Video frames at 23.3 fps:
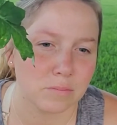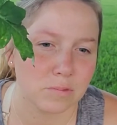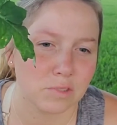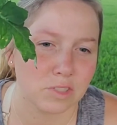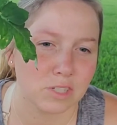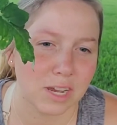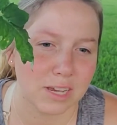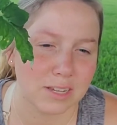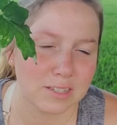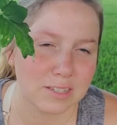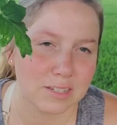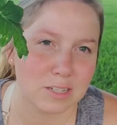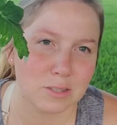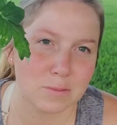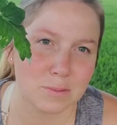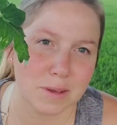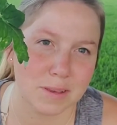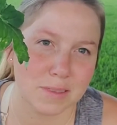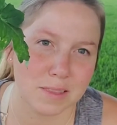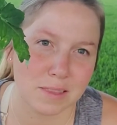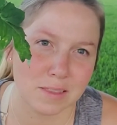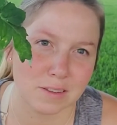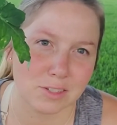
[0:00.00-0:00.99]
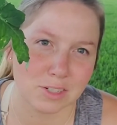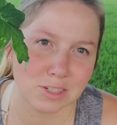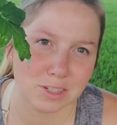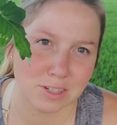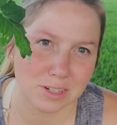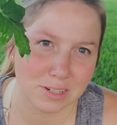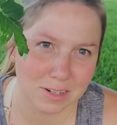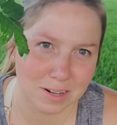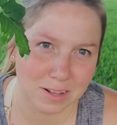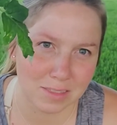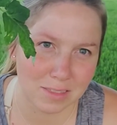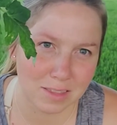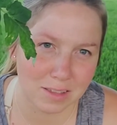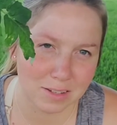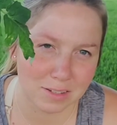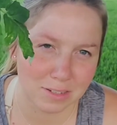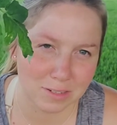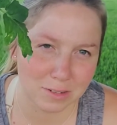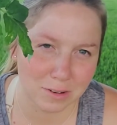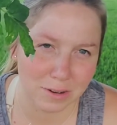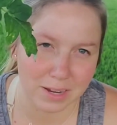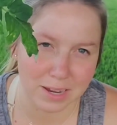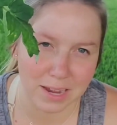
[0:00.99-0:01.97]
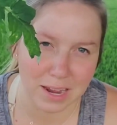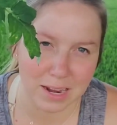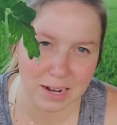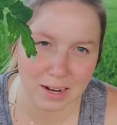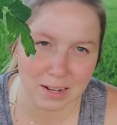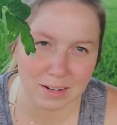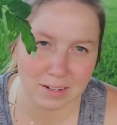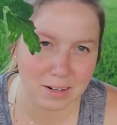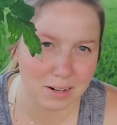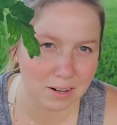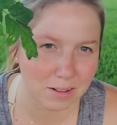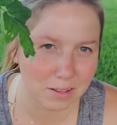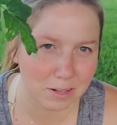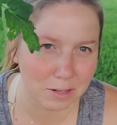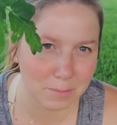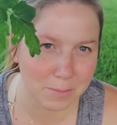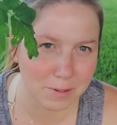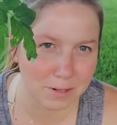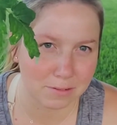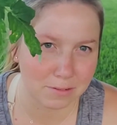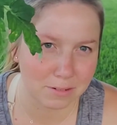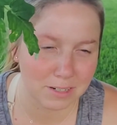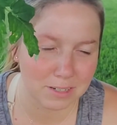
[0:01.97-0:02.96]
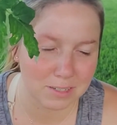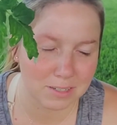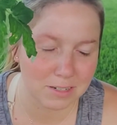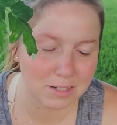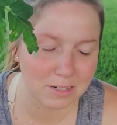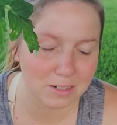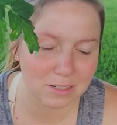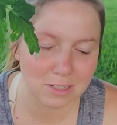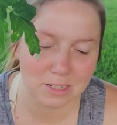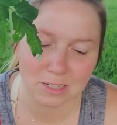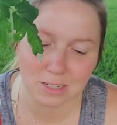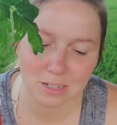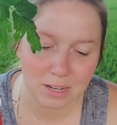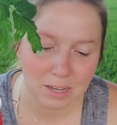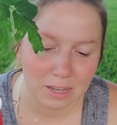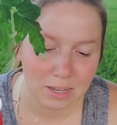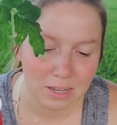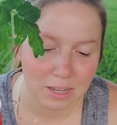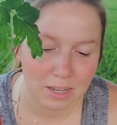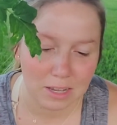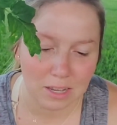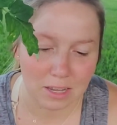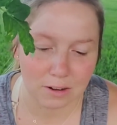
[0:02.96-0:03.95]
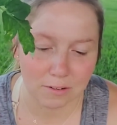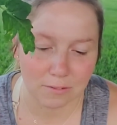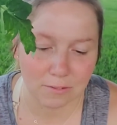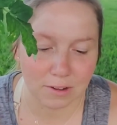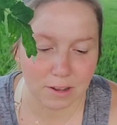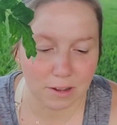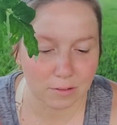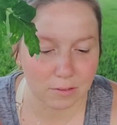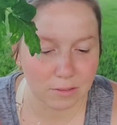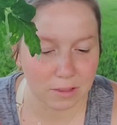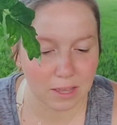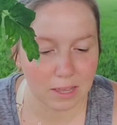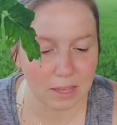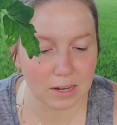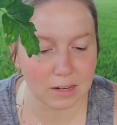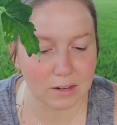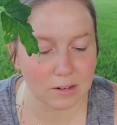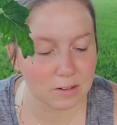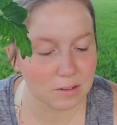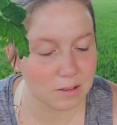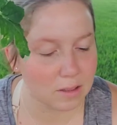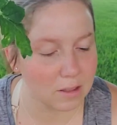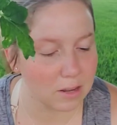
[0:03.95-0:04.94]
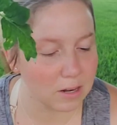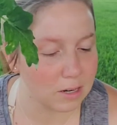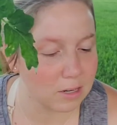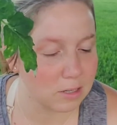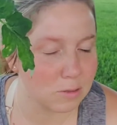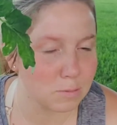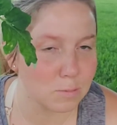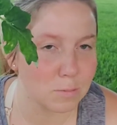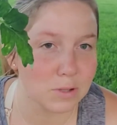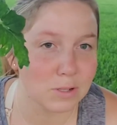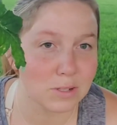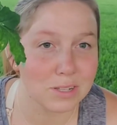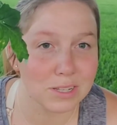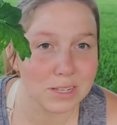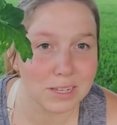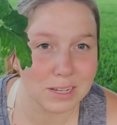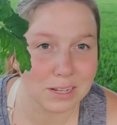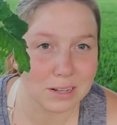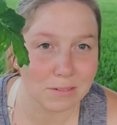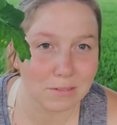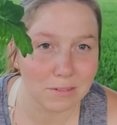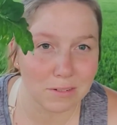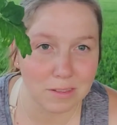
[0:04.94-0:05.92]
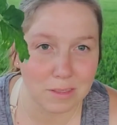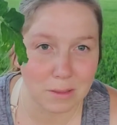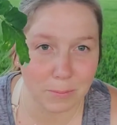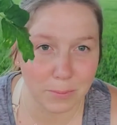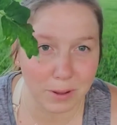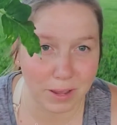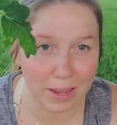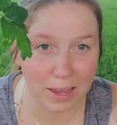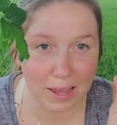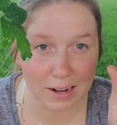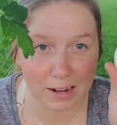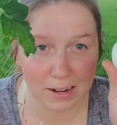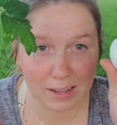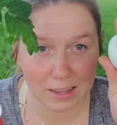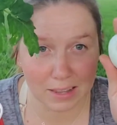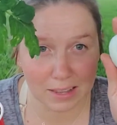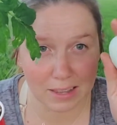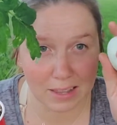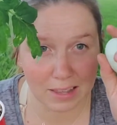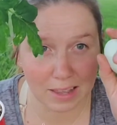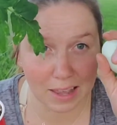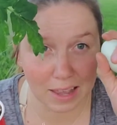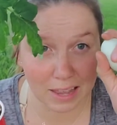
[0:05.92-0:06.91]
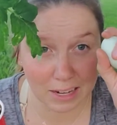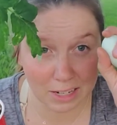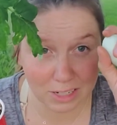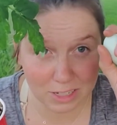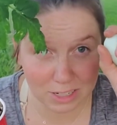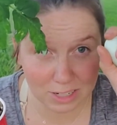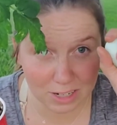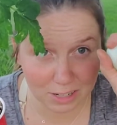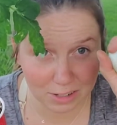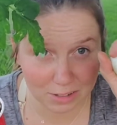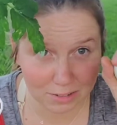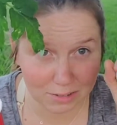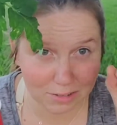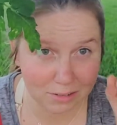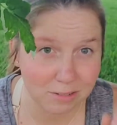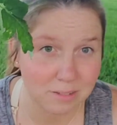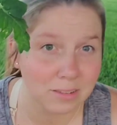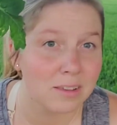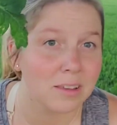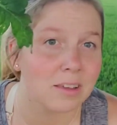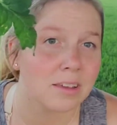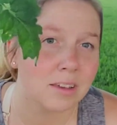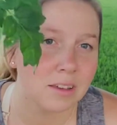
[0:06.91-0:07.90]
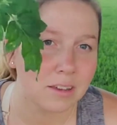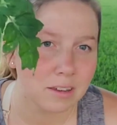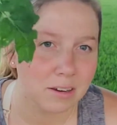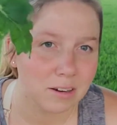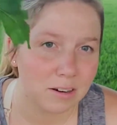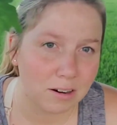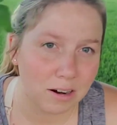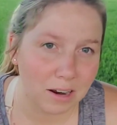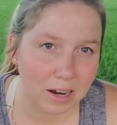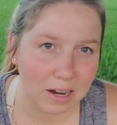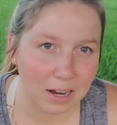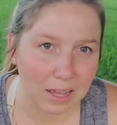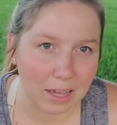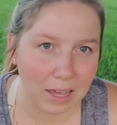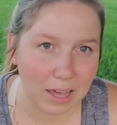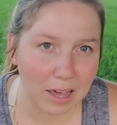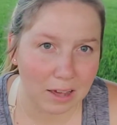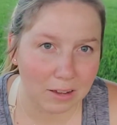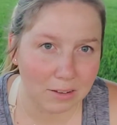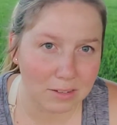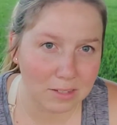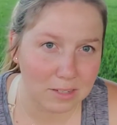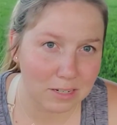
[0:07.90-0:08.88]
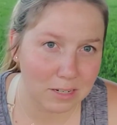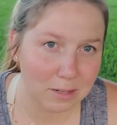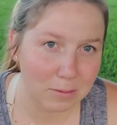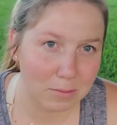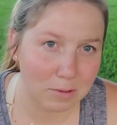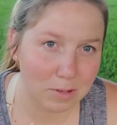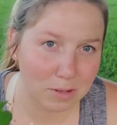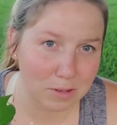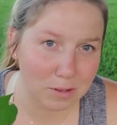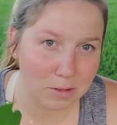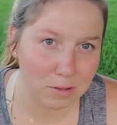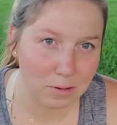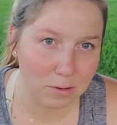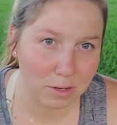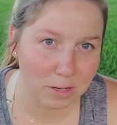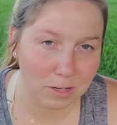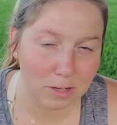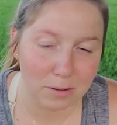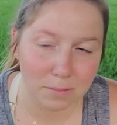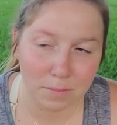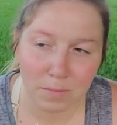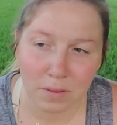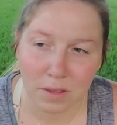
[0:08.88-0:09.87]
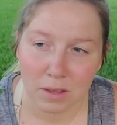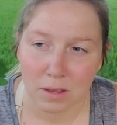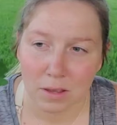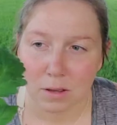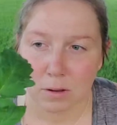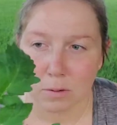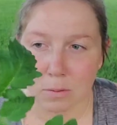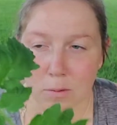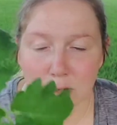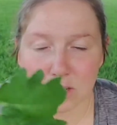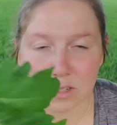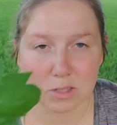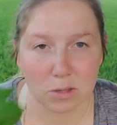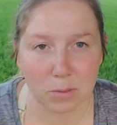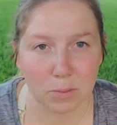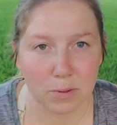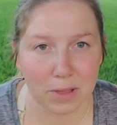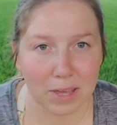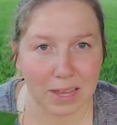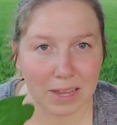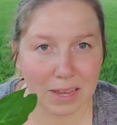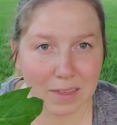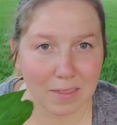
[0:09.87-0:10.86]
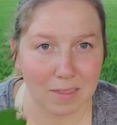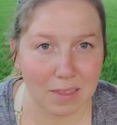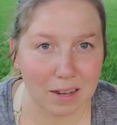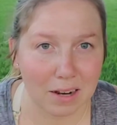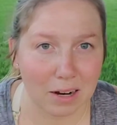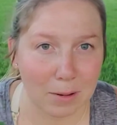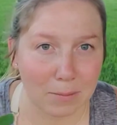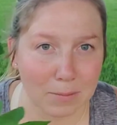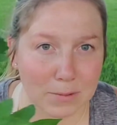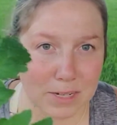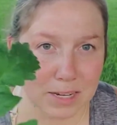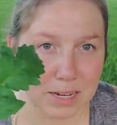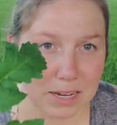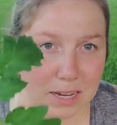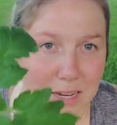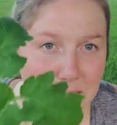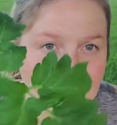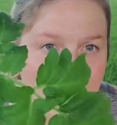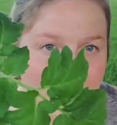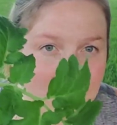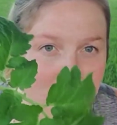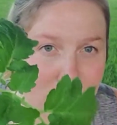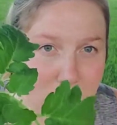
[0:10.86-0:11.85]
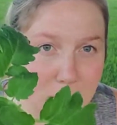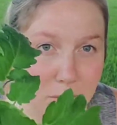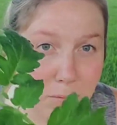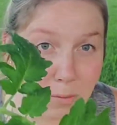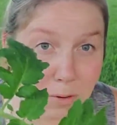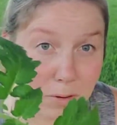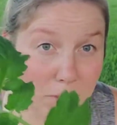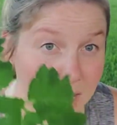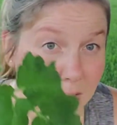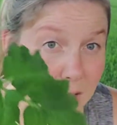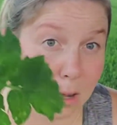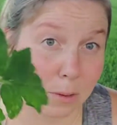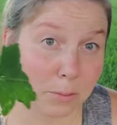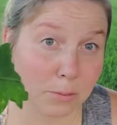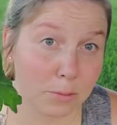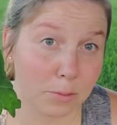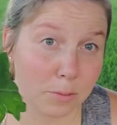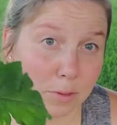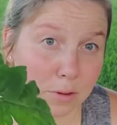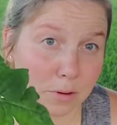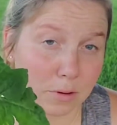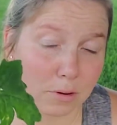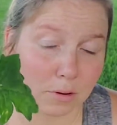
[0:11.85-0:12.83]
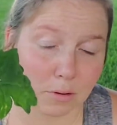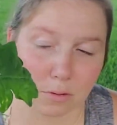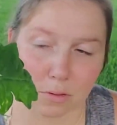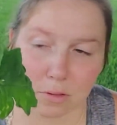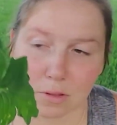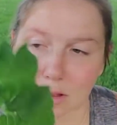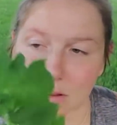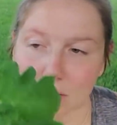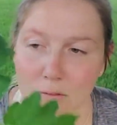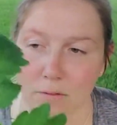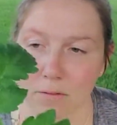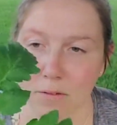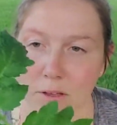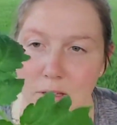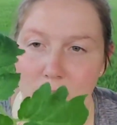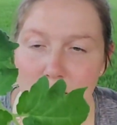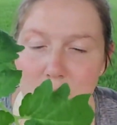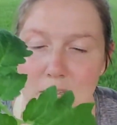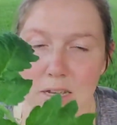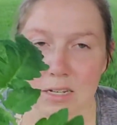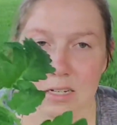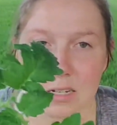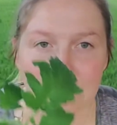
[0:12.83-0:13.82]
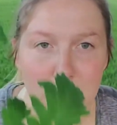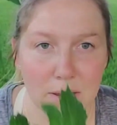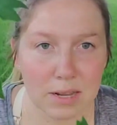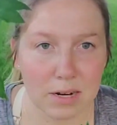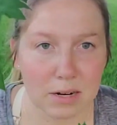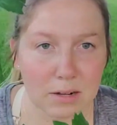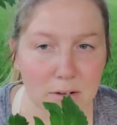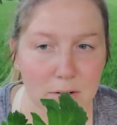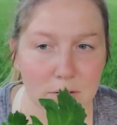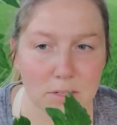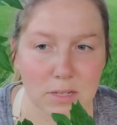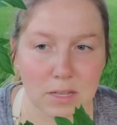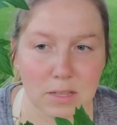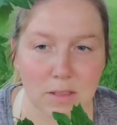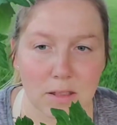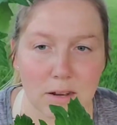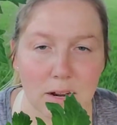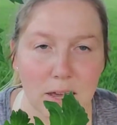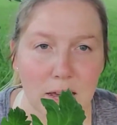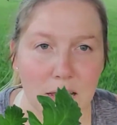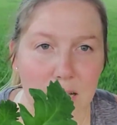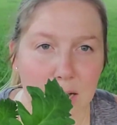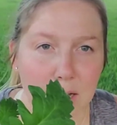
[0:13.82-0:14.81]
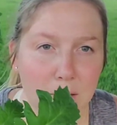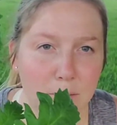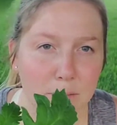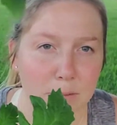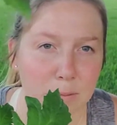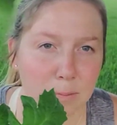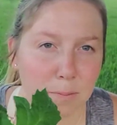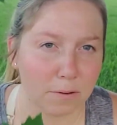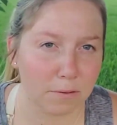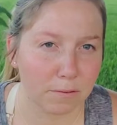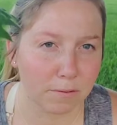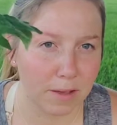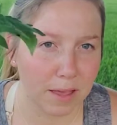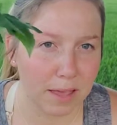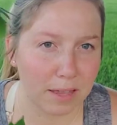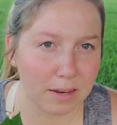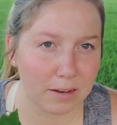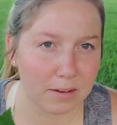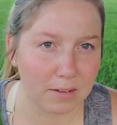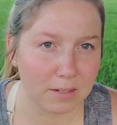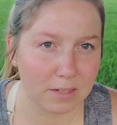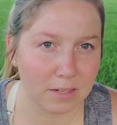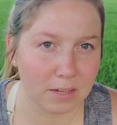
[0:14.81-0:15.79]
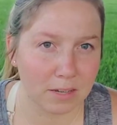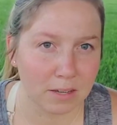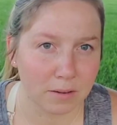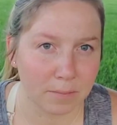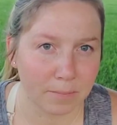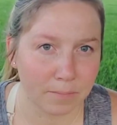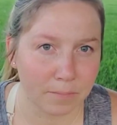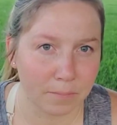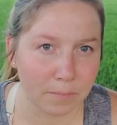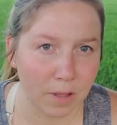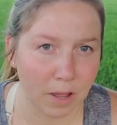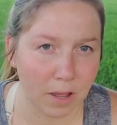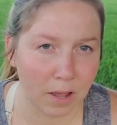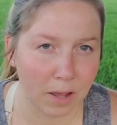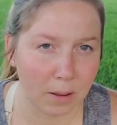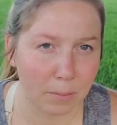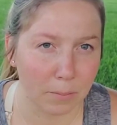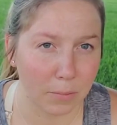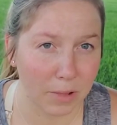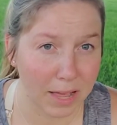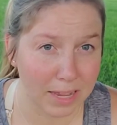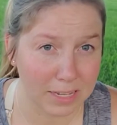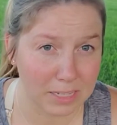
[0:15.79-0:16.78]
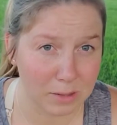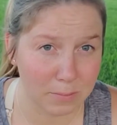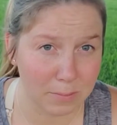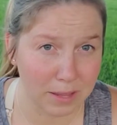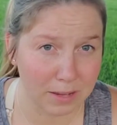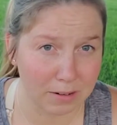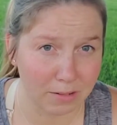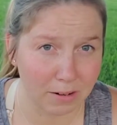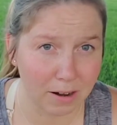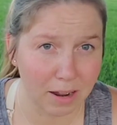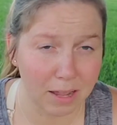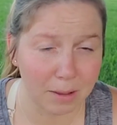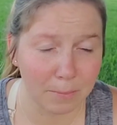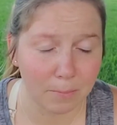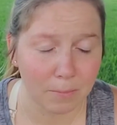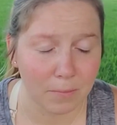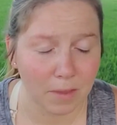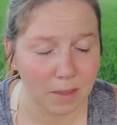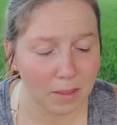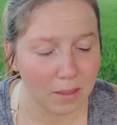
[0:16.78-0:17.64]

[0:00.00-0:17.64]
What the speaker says: Jess explained that she did this, so I kind of did a little bit of research and found that it is believed that by adding eggshell, you're adding calcium to the soil, which the plant can then uptake, and it really helps with the growth of tomatoes, and then it helps prevent blossom end rot.